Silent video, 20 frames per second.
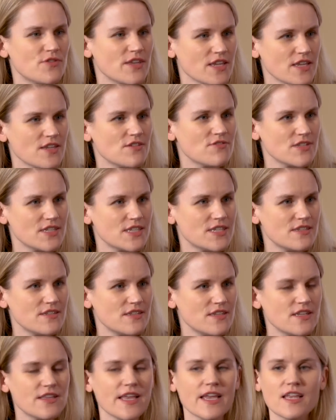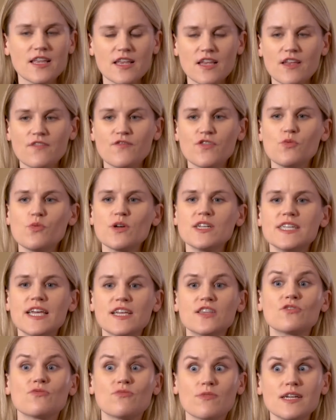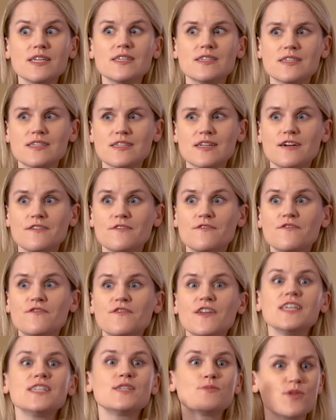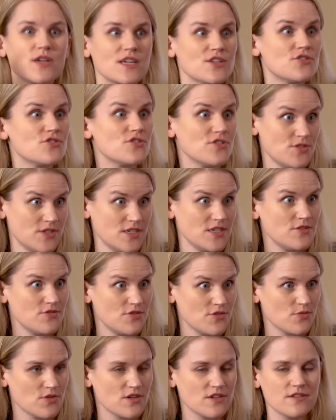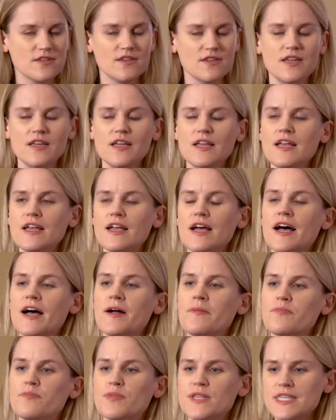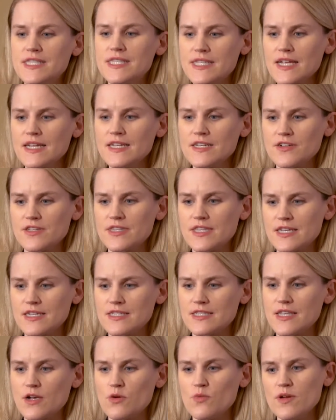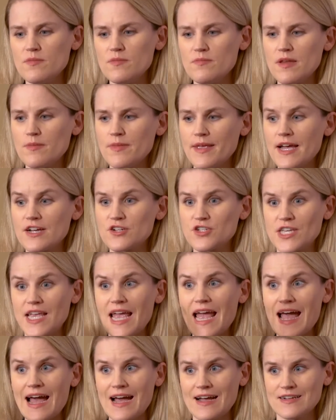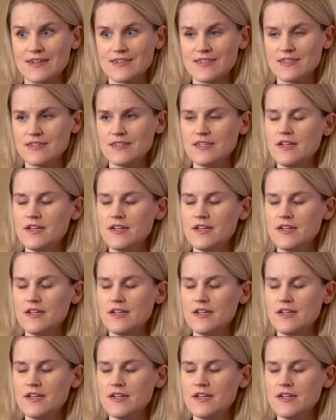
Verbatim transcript: you think you can. Like right. if you want to take the risk of Facebook introducing you to the world." Um, but the secondary thing is like what made me actually act.